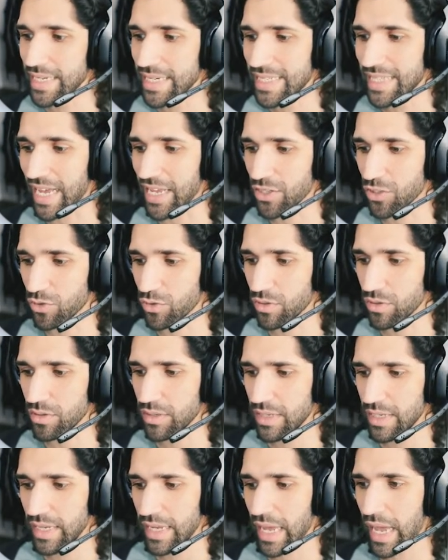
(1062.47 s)
that's all.
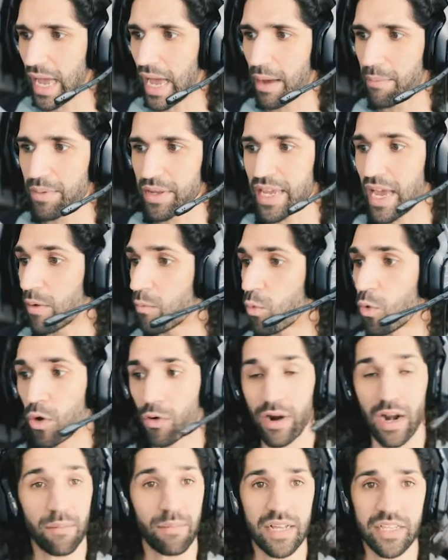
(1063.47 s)
But yeah,
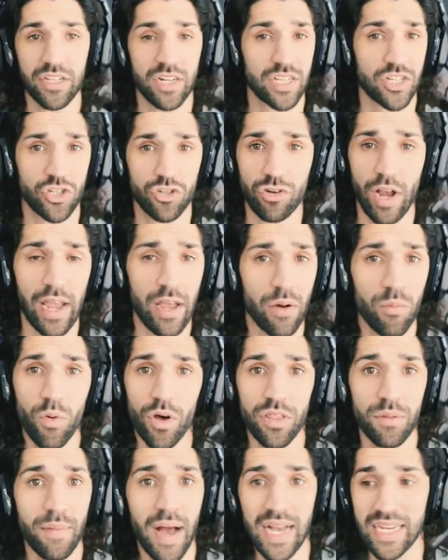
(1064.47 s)
Water Elemental is straight up what
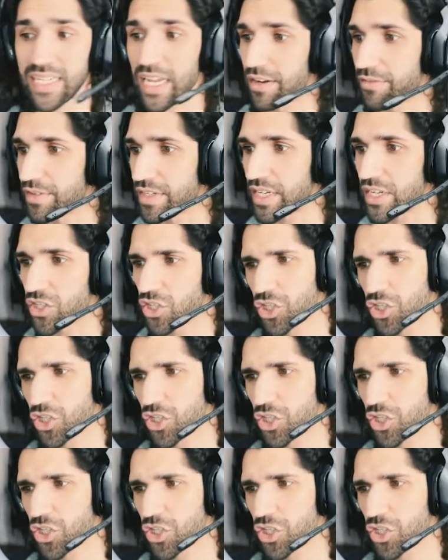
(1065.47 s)
the Max Elephant is.